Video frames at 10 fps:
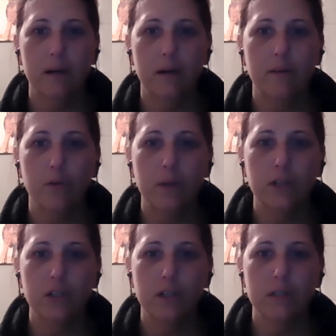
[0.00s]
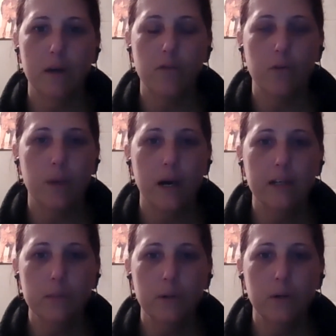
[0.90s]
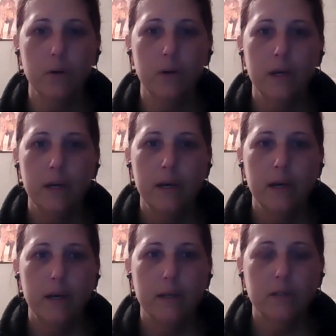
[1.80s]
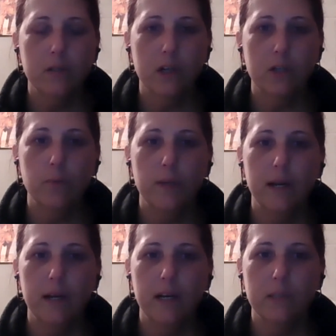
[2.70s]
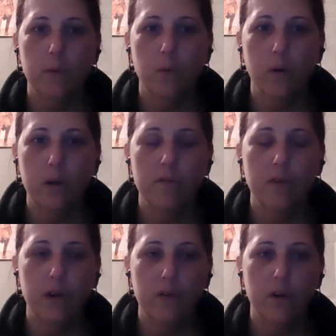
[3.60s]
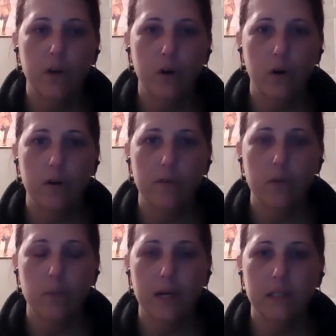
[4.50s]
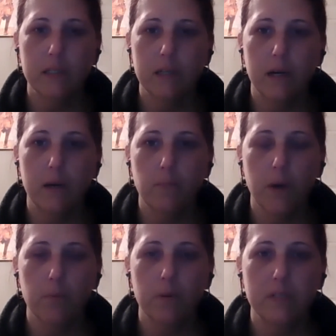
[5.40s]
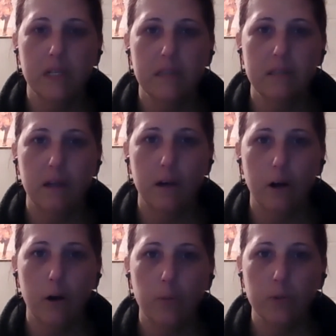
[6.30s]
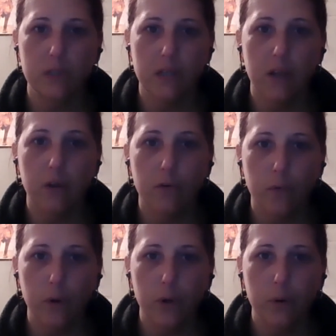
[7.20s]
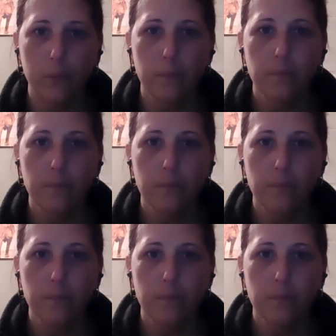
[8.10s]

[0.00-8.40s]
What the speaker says: information has come from the hospital, and so Dr. Benetti has been working very, very hard over the past couple of days to get it all pulled together for you.